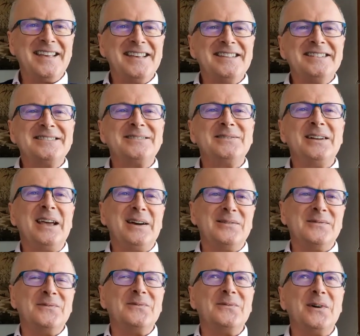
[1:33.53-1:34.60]
So
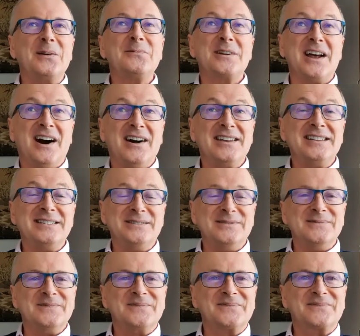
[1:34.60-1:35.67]
now, what would I
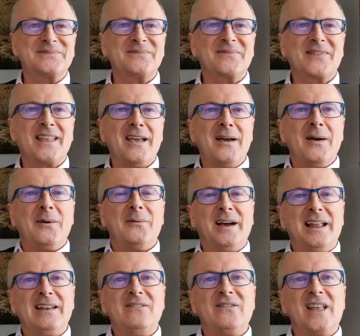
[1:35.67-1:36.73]
do?
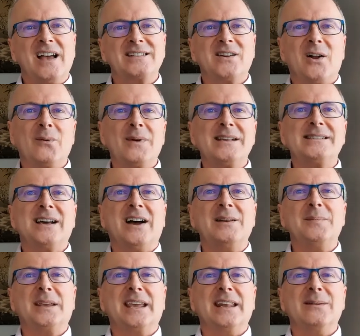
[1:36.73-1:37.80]
Well, as always, I
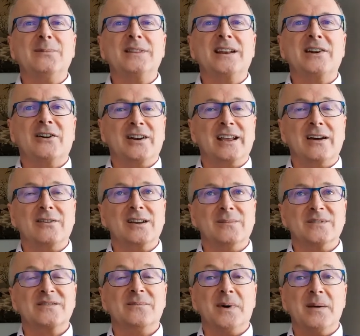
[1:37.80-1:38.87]
begin with the learning
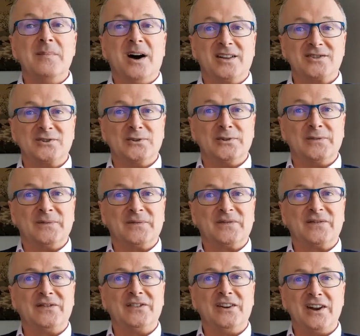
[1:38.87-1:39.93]
outcomes from my module,
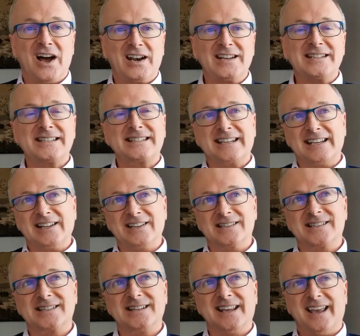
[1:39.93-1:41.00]
the knowledge,
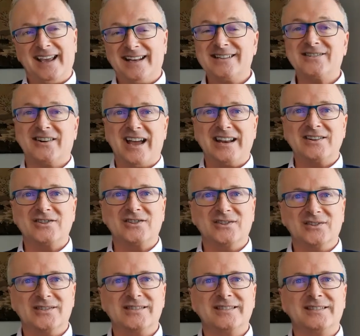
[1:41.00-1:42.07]
skills, and/or
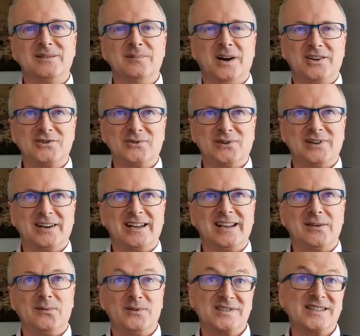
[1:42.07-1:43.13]
attitudes the module
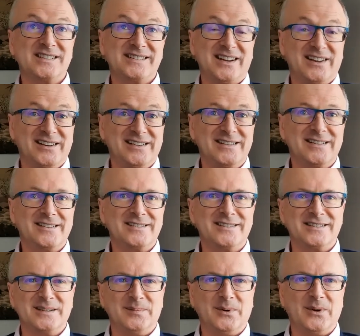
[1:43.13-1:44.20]
was designed to
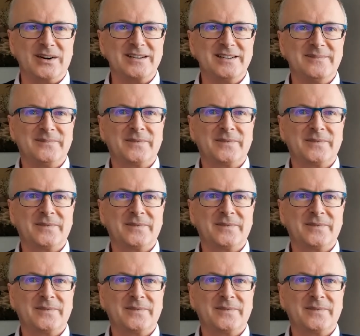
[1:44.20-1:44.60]
support.